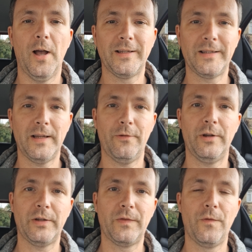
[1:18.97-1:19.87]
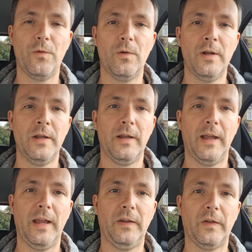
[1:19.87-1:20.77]
A serious fault
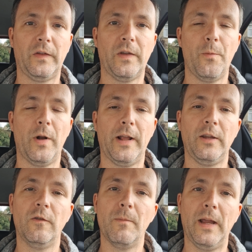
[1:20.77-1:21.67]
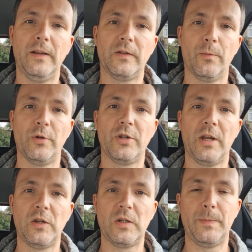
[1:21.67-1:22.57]
is somewhere that you've made someone
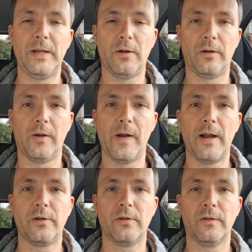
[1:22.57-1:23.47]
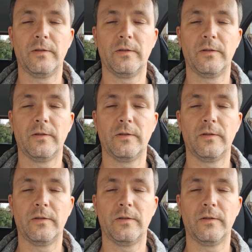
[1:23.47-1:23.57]
change speed or direction.